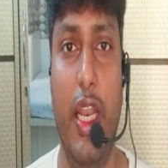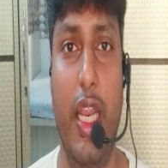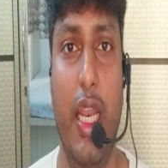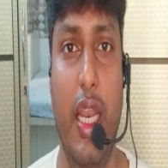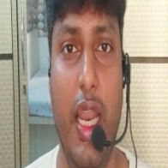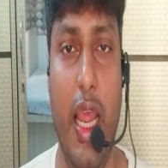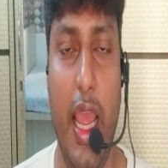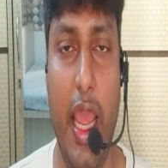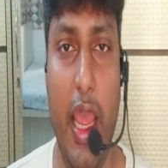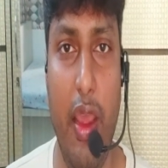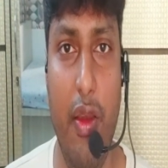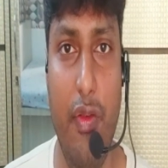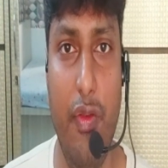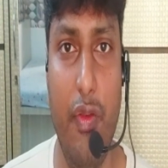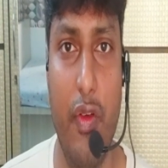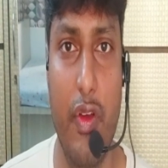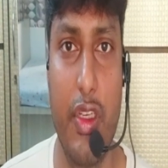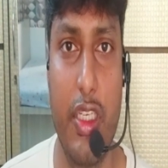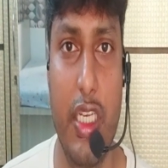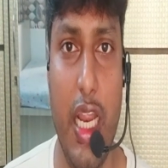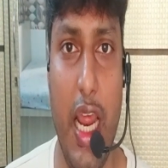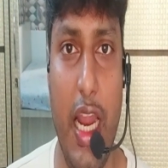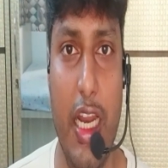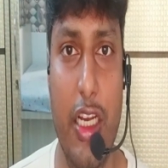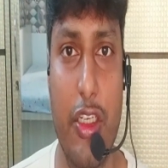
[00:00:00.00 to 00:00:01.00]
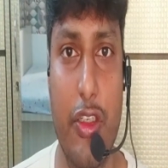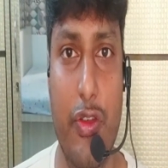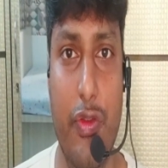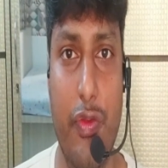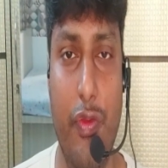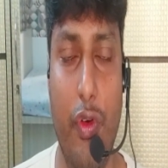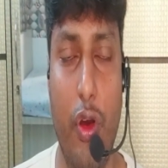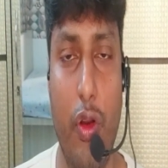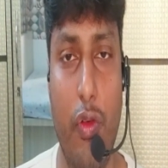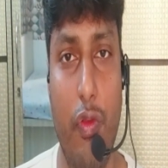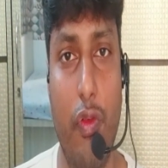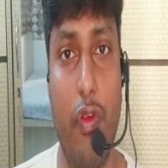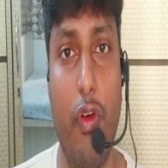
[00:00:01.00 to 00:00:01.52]
wherein F stands
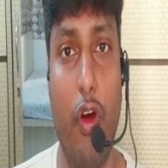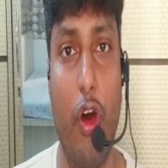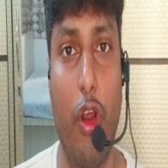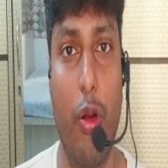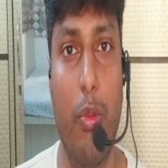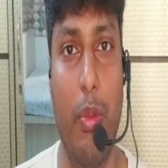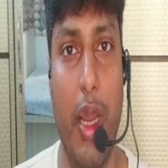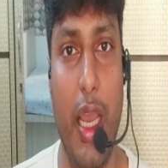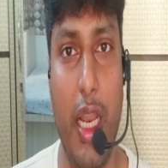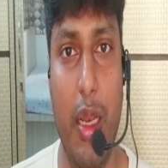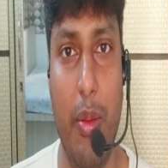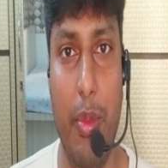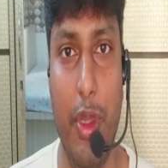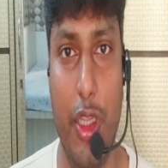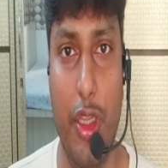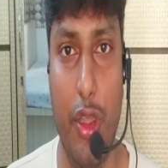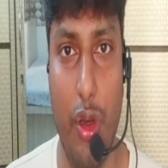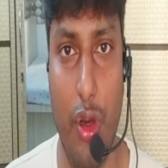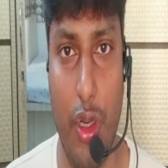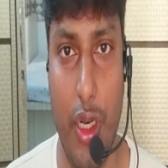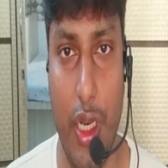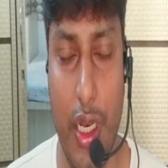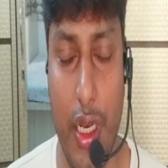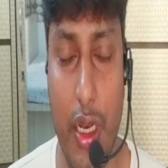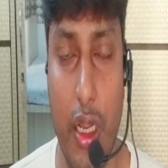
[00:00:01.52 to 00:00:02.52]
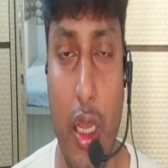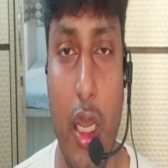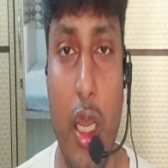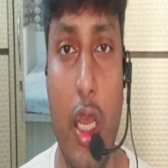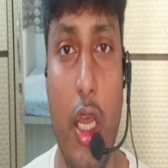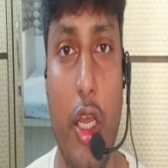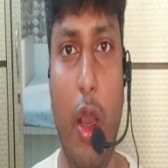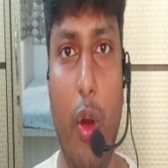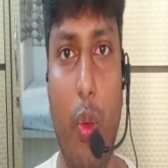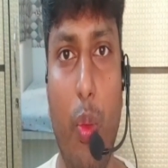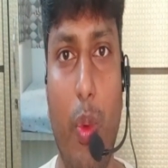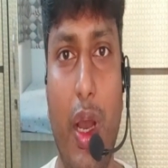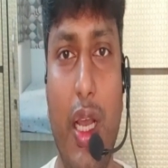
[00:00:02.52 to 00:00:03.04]
for formyl methionine.
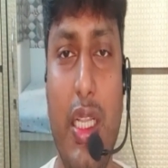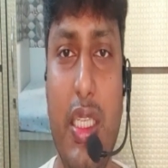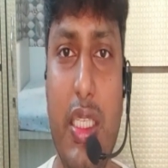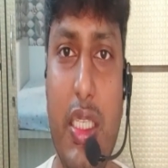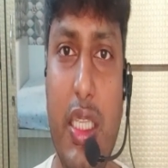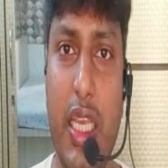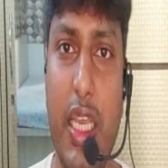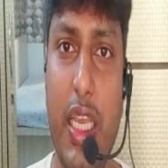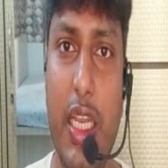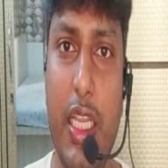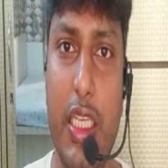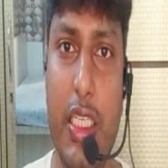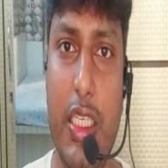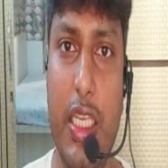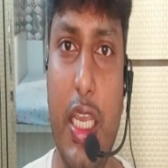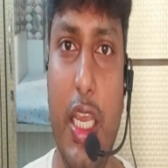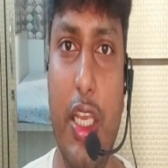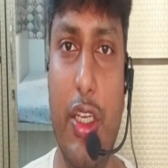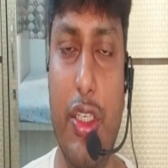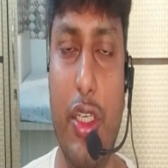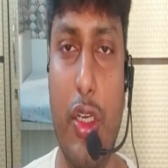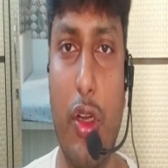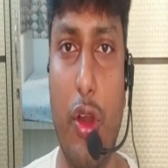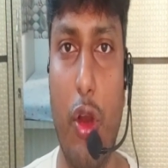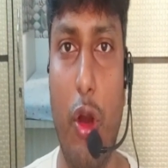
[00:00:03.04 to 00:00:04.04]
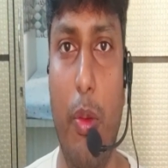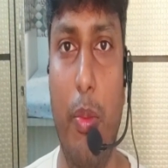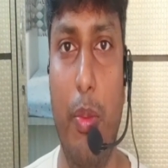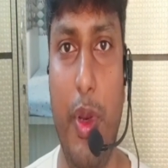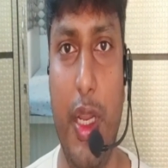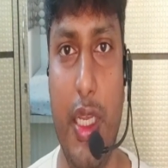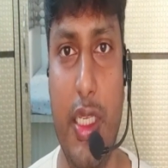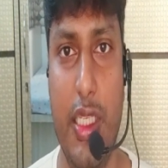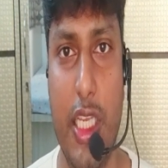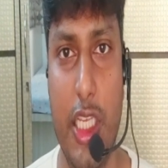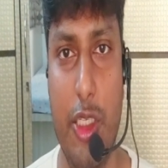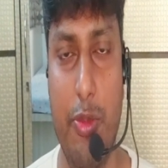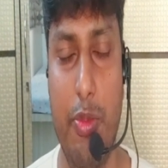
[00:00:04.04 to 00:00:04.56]
Now once the initiation
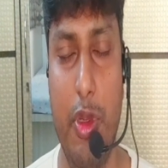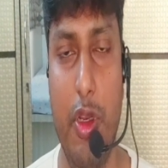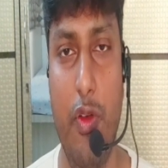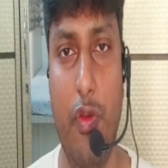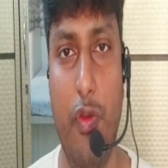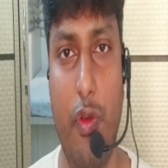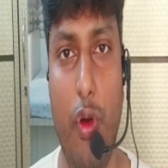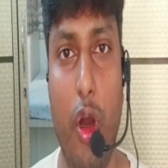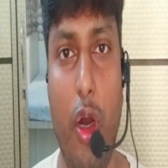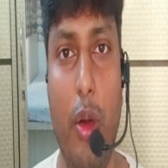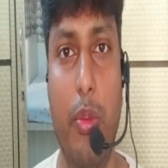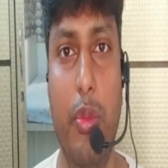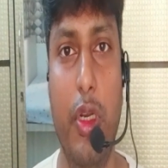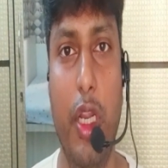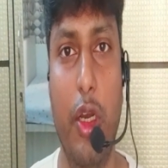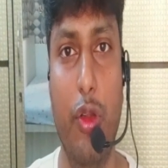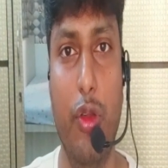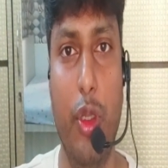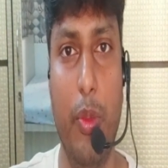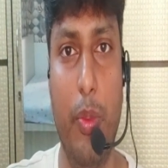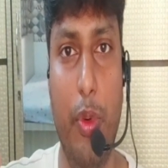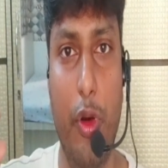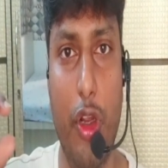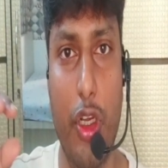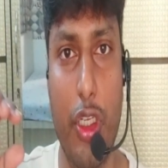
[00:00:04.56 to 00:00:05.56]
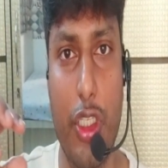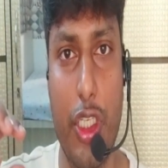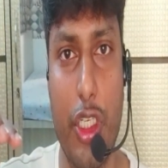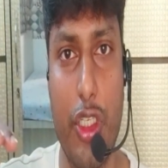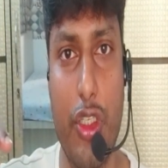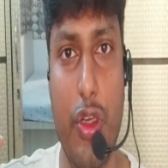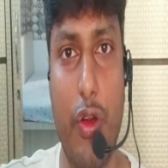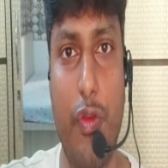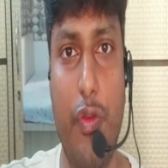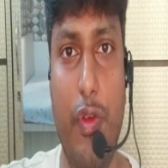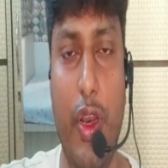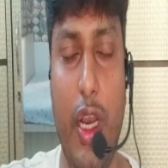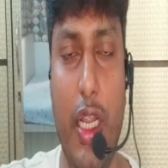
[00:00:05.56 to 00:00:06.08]
complex has been formed, now the
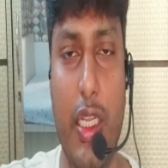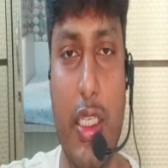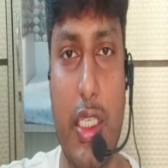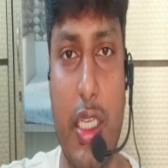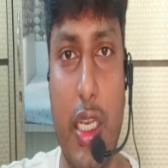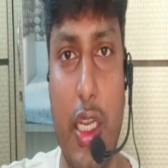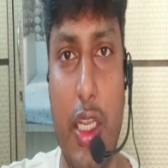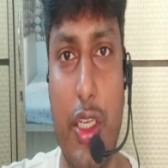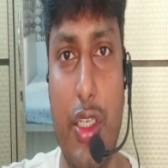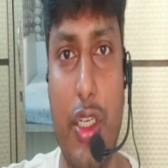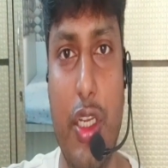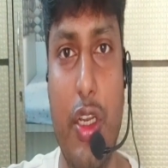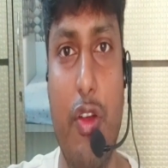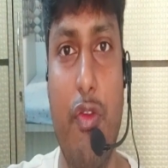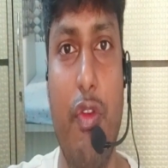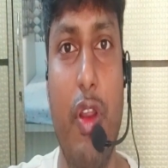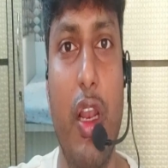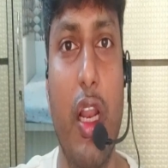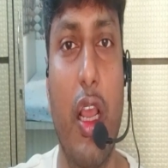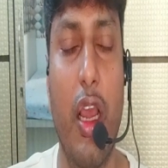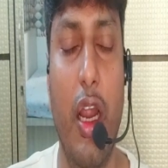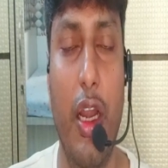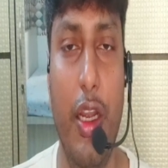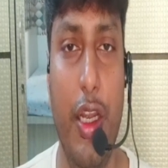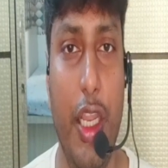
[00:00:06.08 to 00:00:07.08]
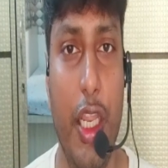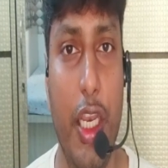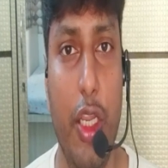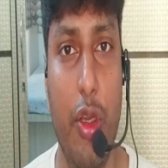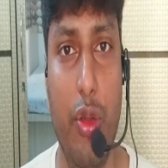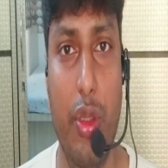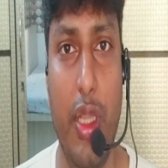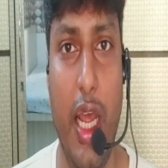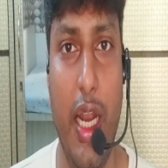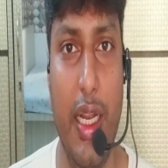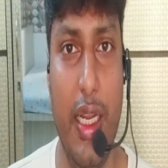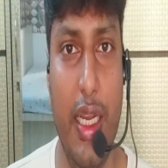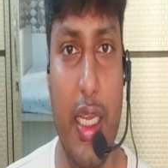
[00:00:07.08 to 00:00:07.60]
process of translation will
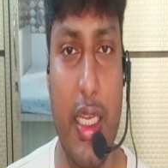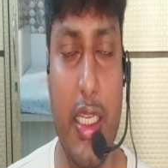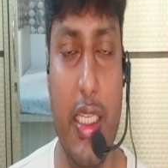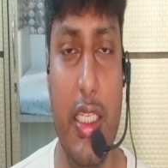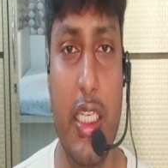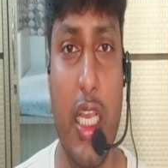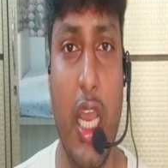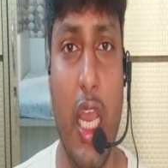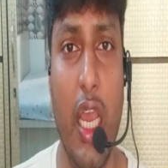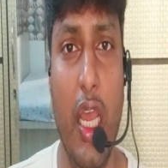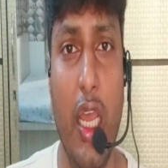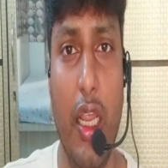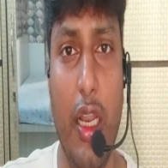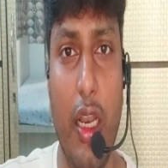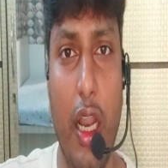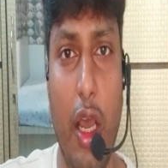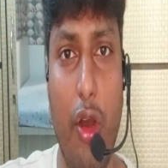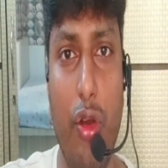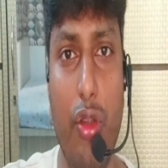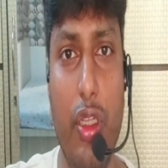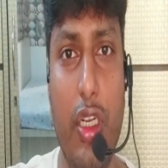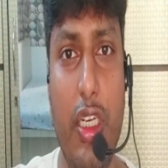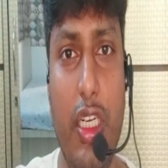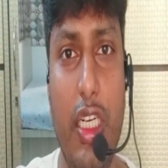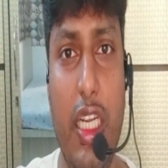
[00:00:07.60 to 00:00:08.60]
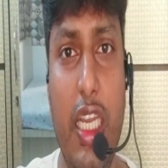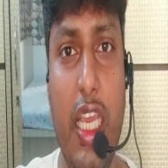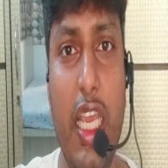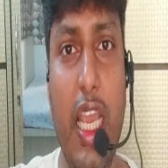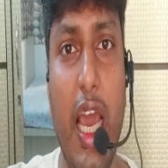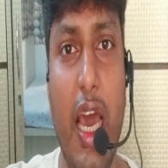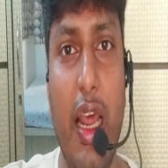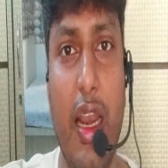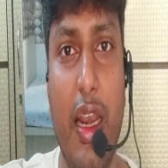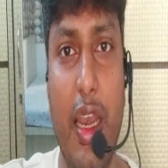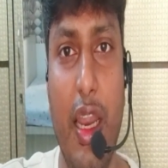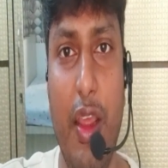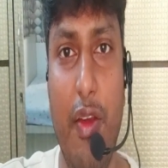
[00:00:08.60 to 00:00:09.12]
continue. That is, now the
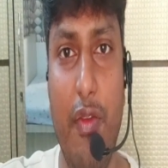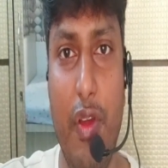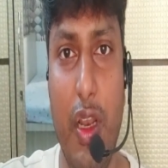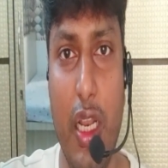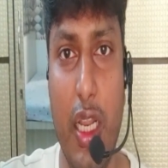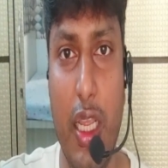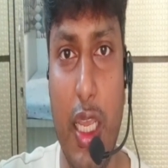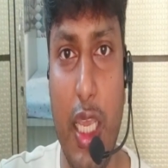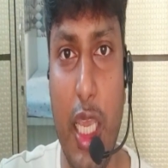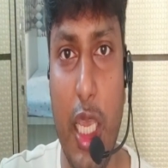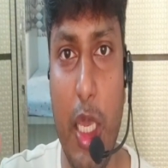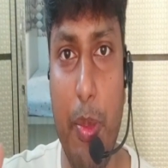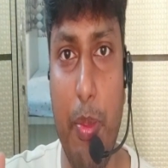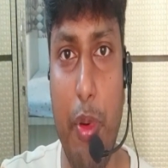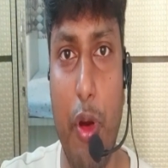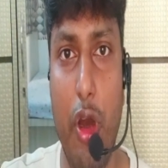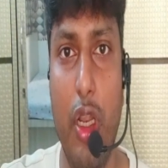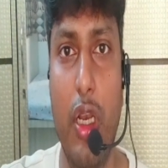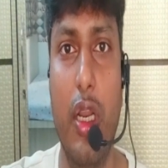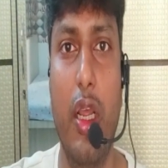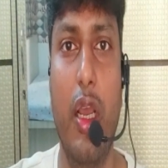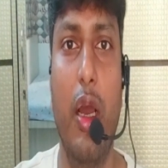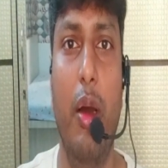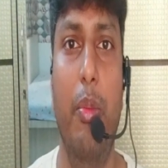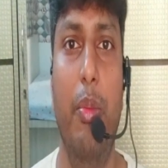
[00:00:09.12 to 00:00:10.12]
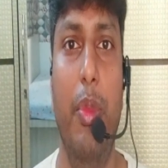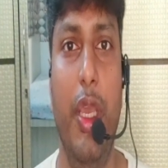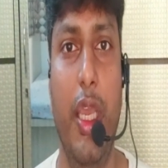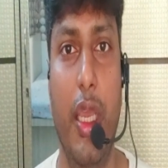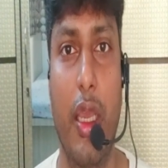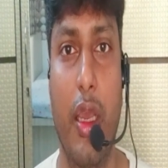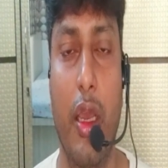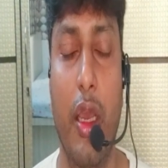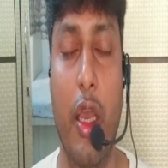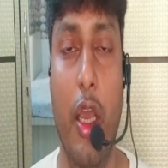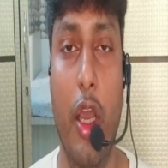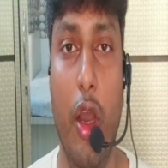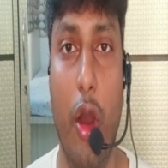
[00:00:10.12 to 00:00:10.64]
tRNA will keep on
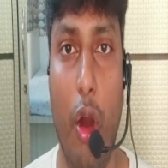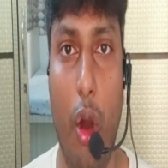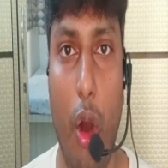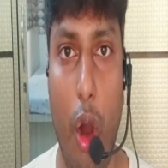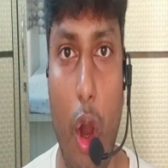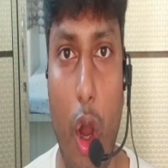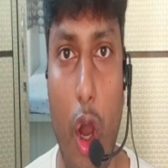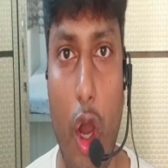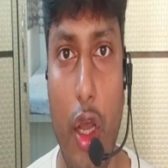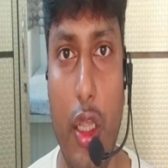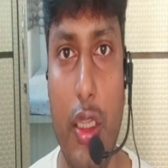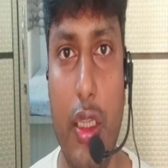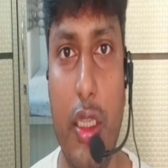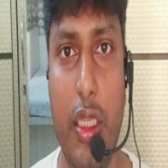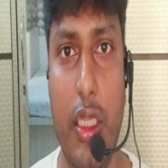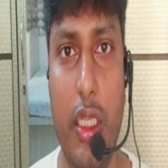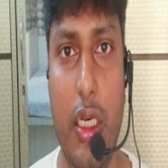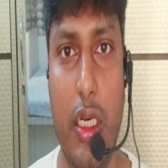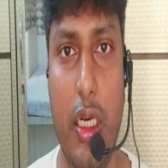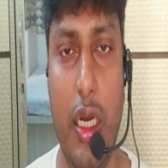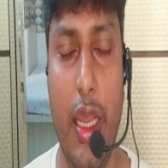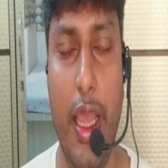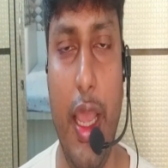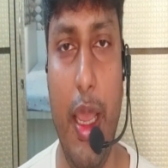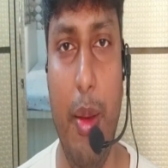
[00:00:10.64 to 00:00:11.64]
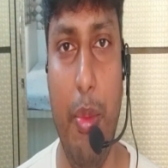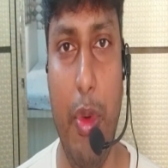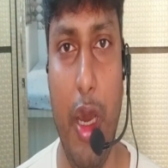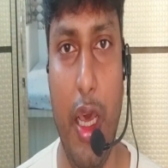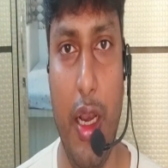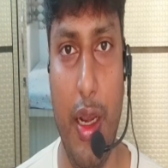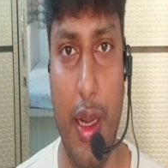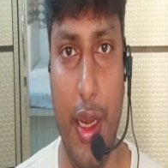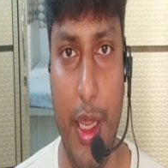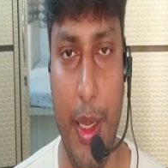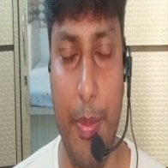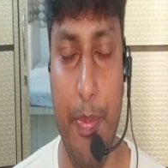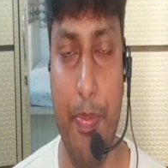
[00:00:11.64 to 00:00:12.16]
coming on the
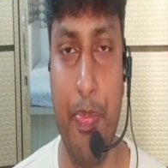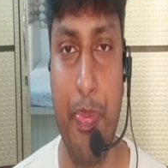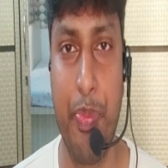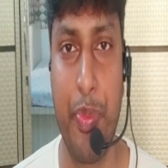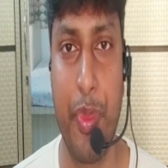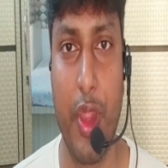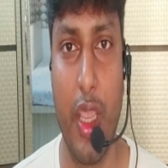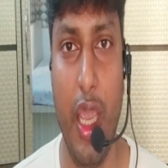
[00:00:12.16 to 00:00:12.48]
mRNA,